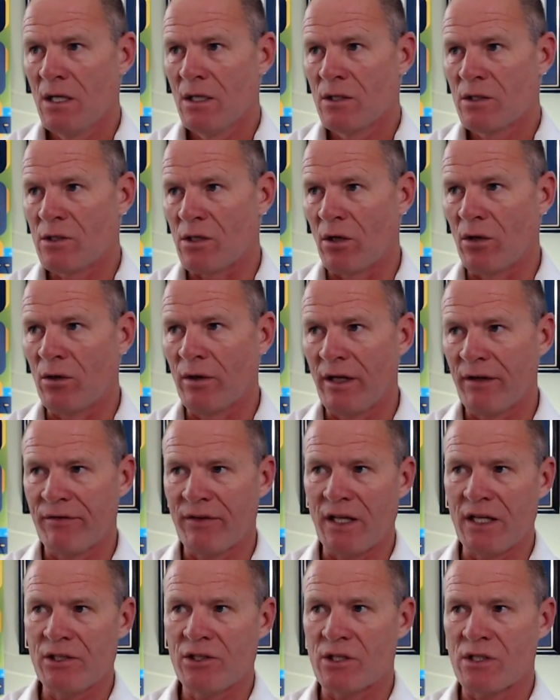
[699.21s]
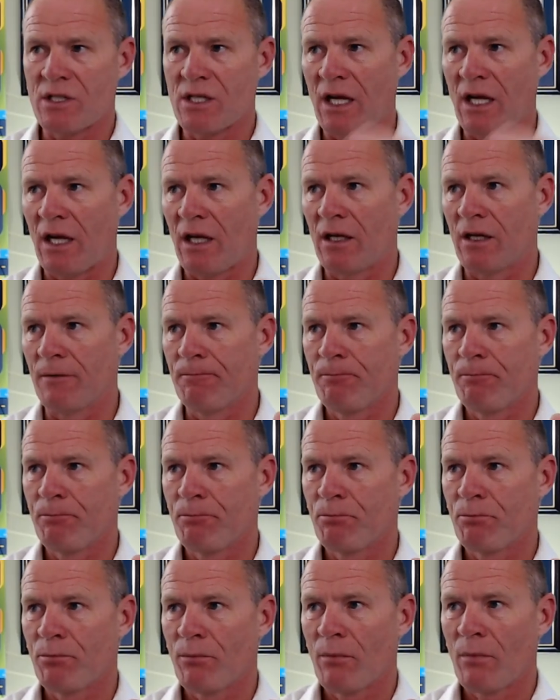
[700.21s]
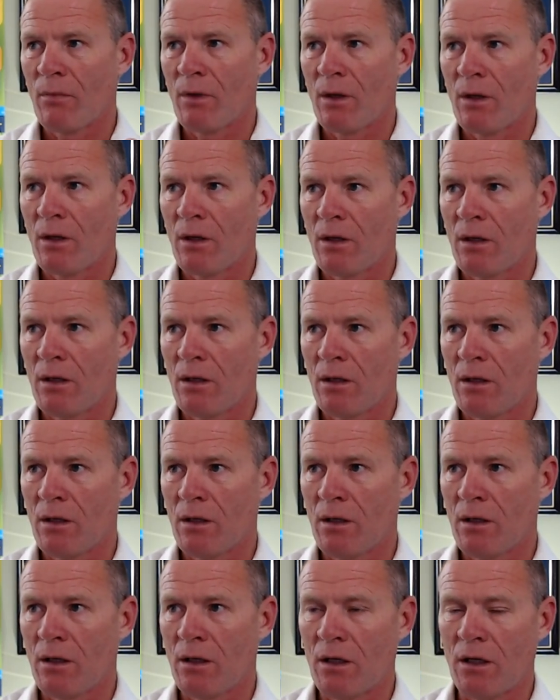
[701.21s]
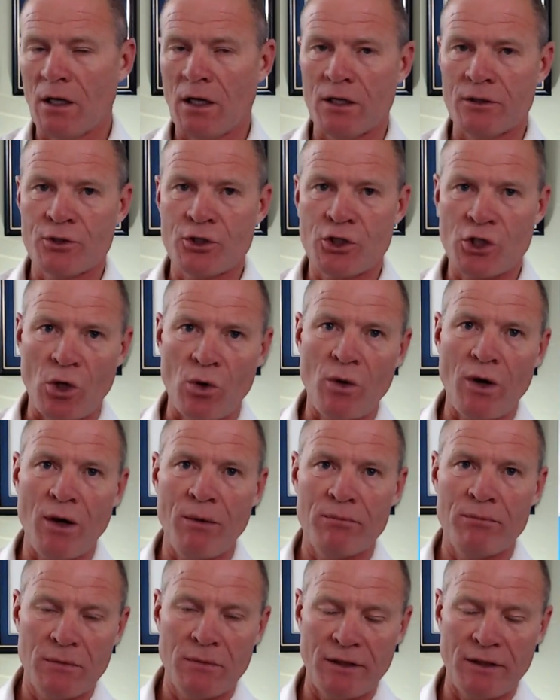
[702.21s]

So if they just kind of show up,